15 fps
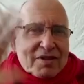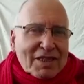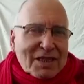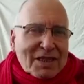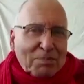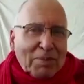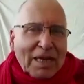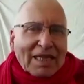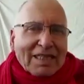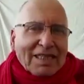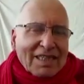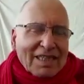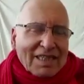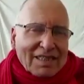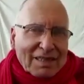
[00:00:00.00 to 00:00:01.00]
this painting
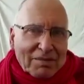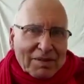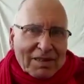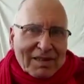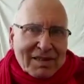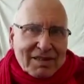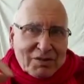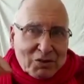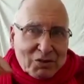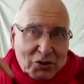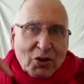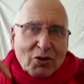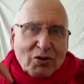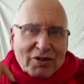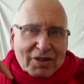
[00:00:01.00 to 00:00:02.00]
is that you
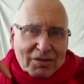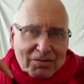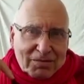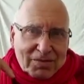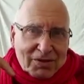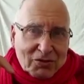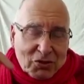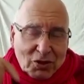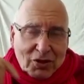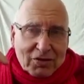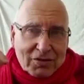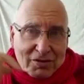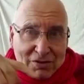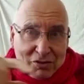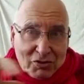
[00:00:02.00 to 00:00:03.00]
saw them. It shows
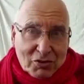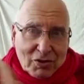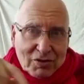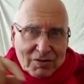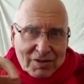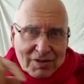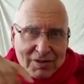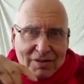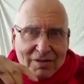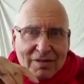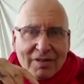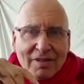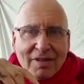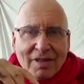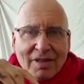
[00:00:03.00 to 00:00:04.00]
the show in
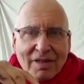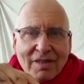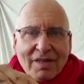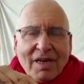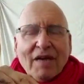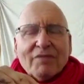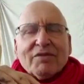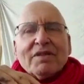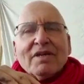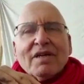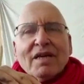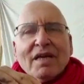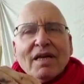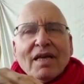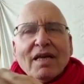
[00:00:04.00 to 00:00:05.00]
the cover.
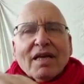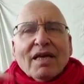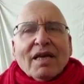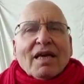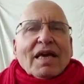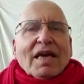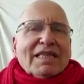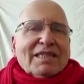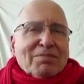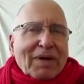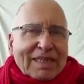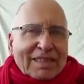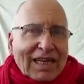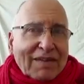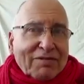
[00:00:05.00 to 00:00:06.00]
It's
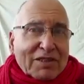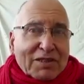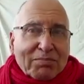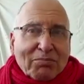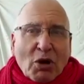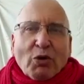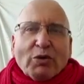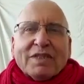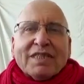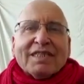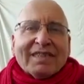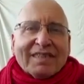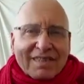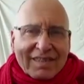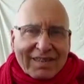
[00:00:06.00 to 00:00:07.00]
myself as
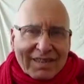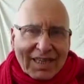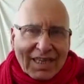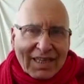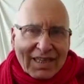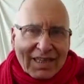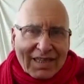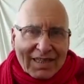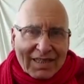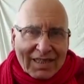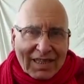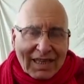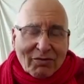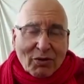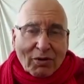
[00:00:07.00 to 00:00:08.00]
Moses in the
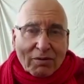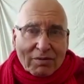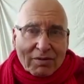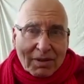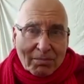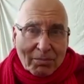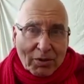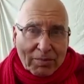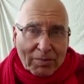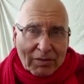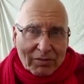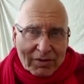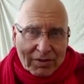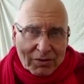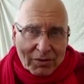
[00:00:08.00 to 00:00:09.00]
Nebo
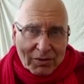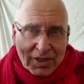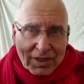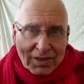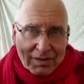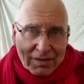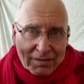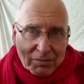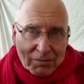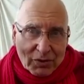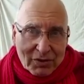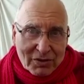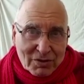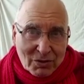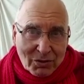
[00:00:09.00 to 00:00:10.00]
mountain. Okay,
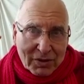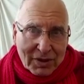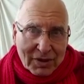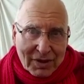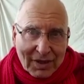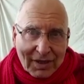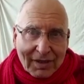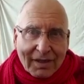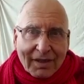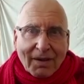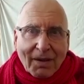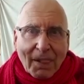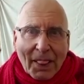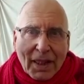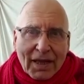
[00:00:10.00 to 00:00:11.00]
Moses look, and then
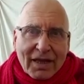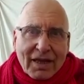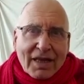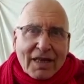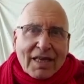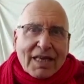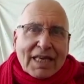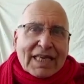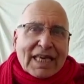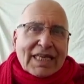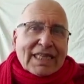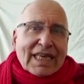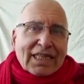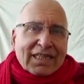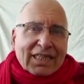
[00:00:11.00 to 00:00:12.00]
he
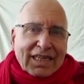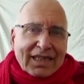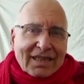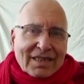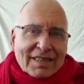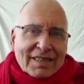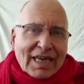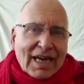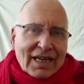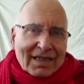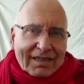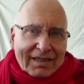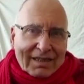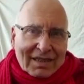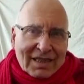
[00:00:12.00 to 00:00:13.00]
can't get
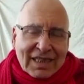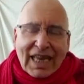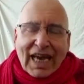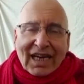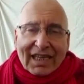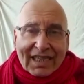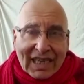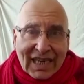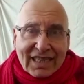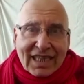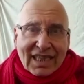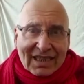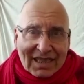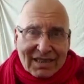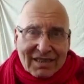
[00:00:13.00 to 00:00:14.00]
inside Canaan. He can't
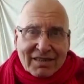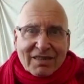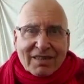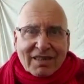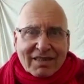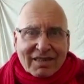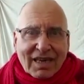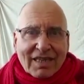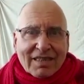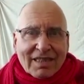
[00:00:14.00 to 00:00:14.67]
get inside.